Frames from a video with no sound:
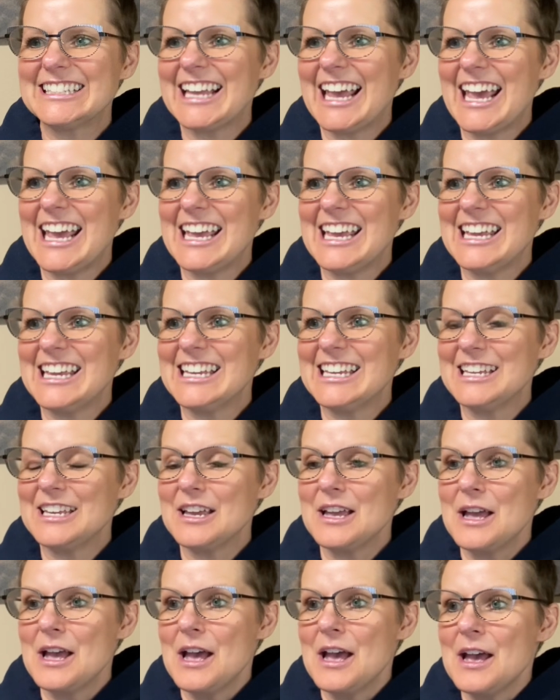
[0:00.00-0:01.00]
a
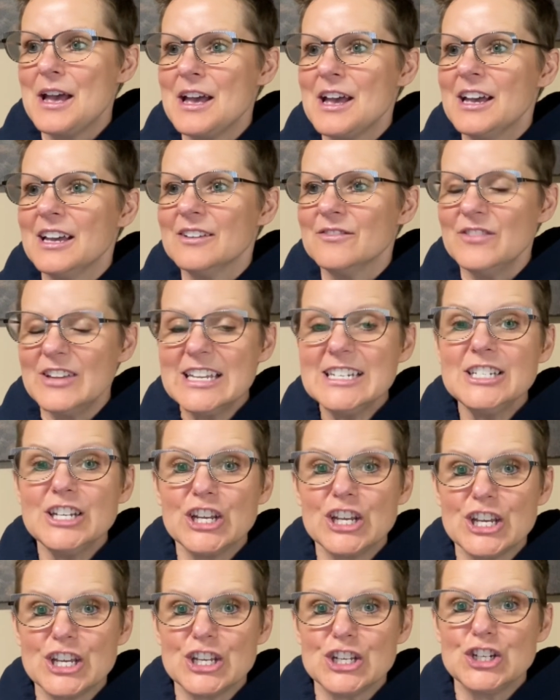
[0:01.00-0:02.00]

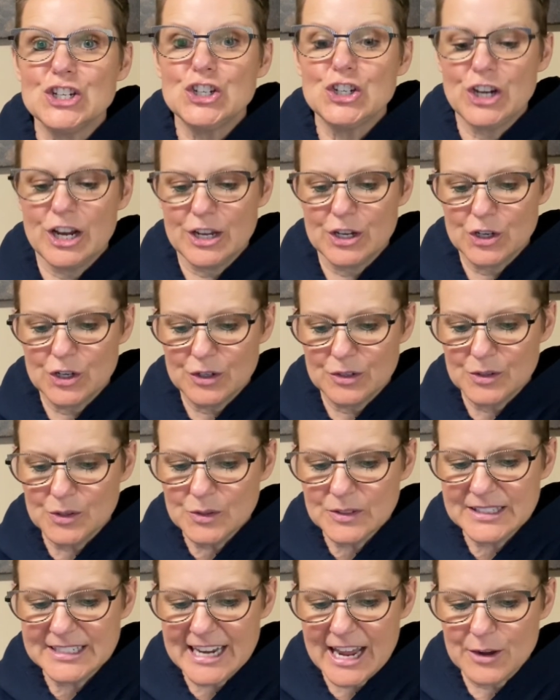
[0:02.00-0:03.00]
vintage
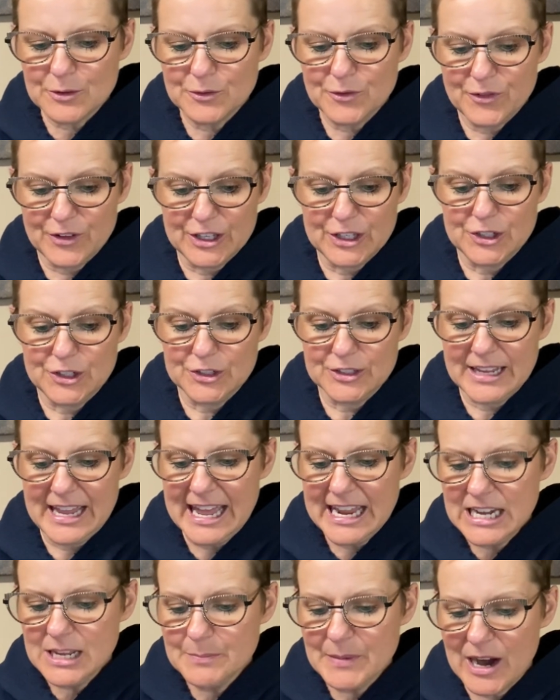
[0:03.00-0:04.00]
goose down filled
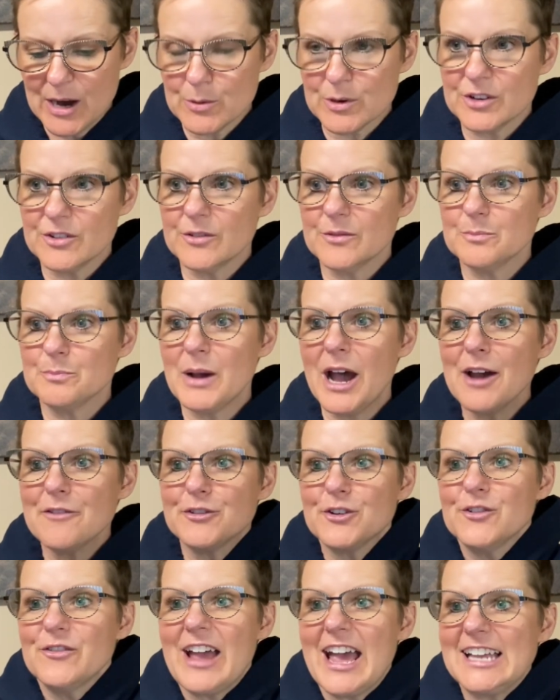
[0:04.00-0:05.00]
Eddie Bauer
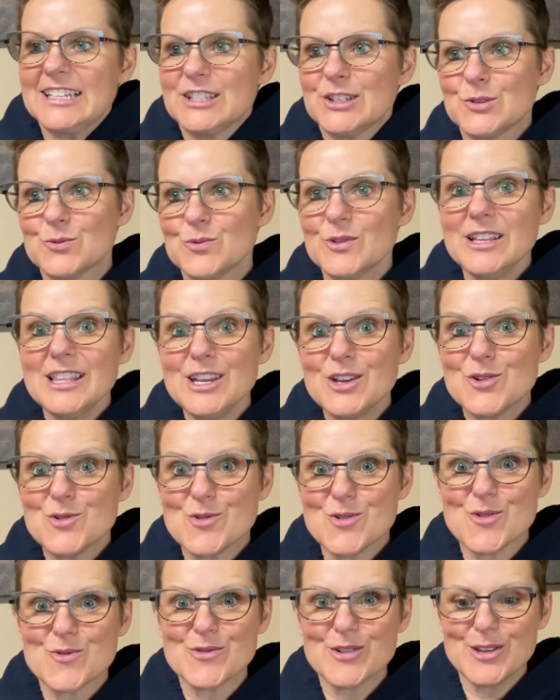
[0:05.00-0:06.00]
puffer vest. Really
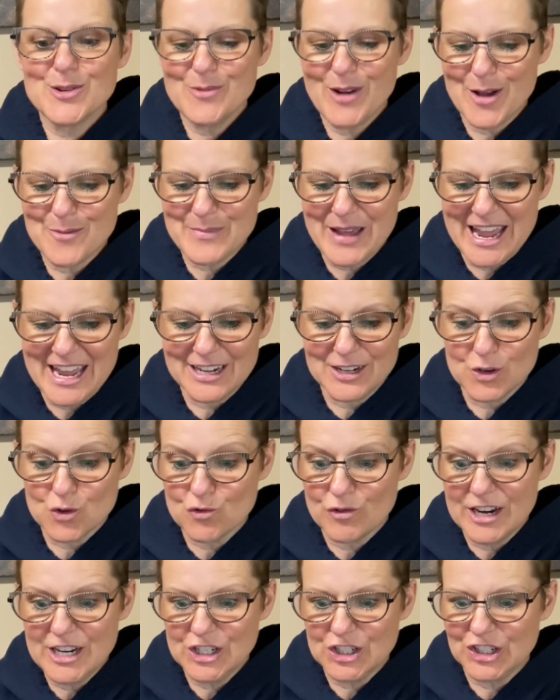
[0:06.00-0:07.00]
cool, really well made, in
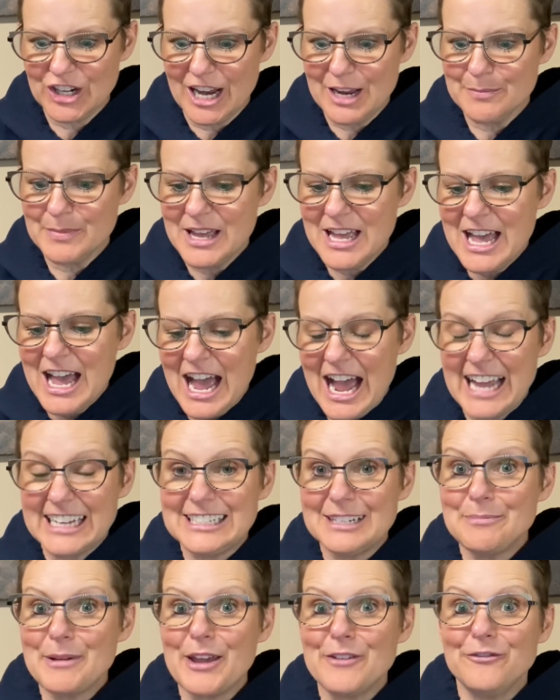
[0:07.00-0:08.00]
great shape. I
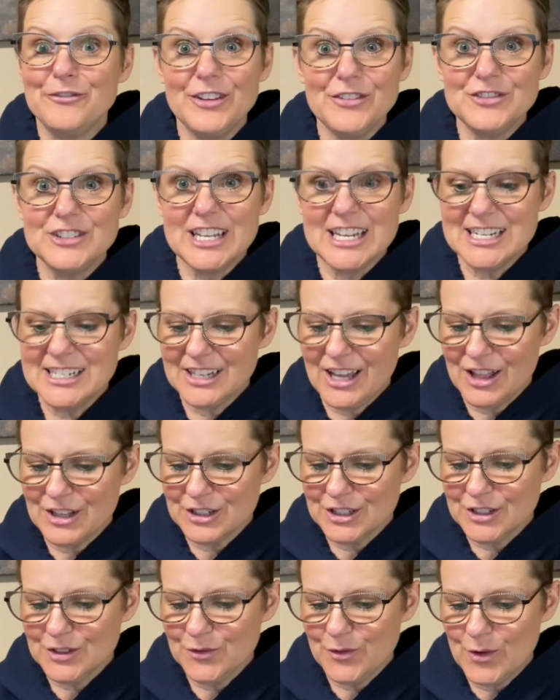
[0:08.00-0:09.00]
did pay
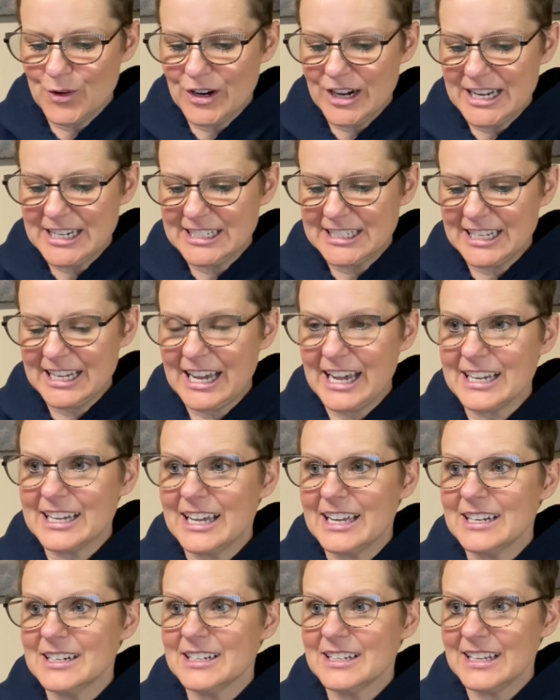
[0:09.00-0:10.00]
$15 for it.
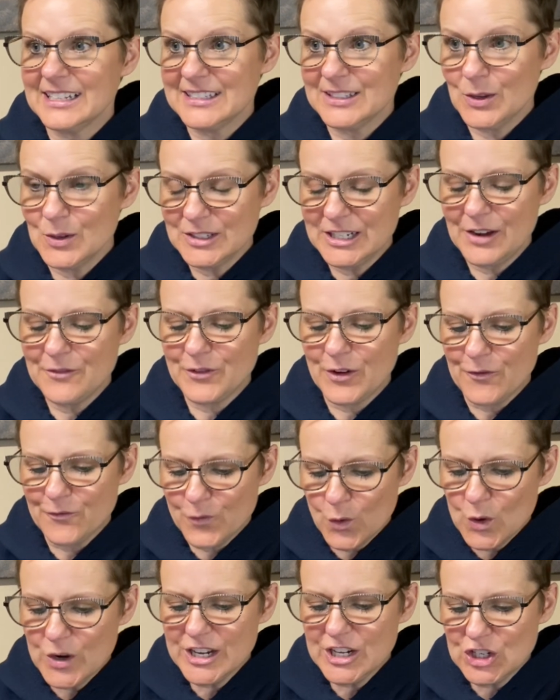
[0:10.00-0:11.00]
I sold it for
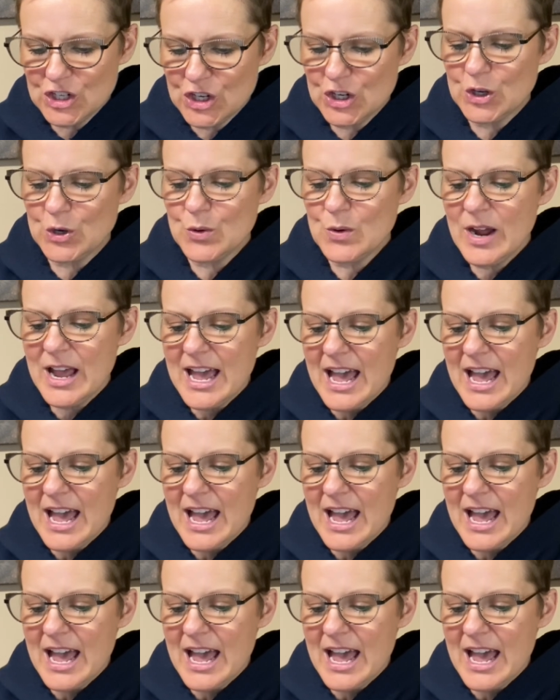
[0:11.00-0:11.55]
$42,